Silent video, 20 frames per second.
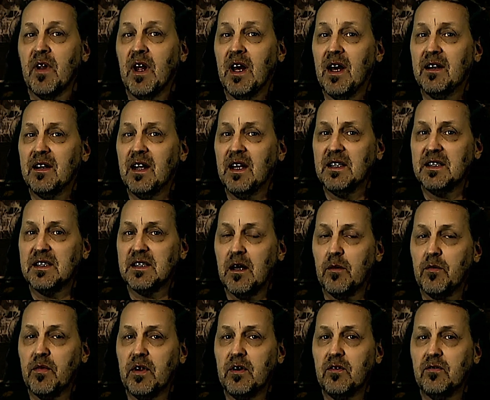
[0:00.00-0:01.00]
And that is
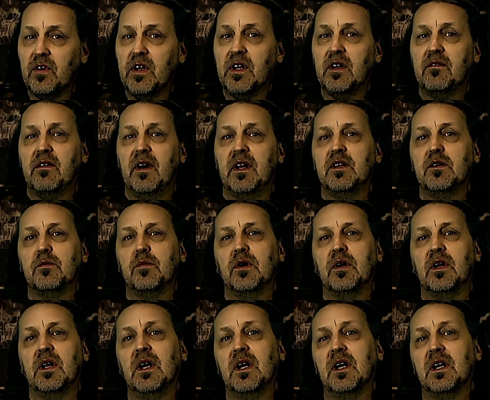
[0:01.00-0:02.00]
something really
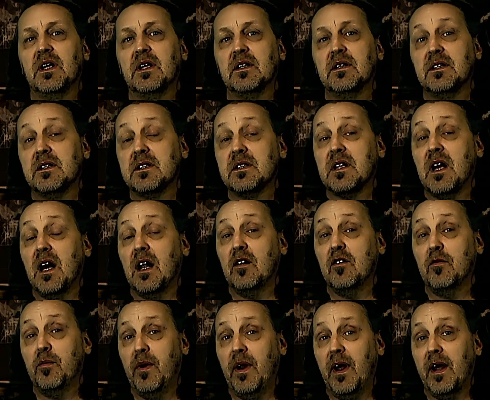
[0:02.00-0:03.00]
valuable in this style
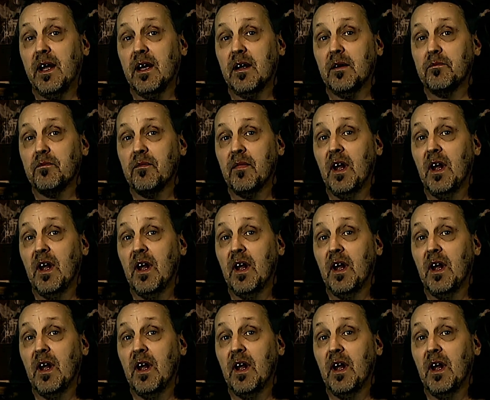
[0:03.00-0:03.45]
of playing,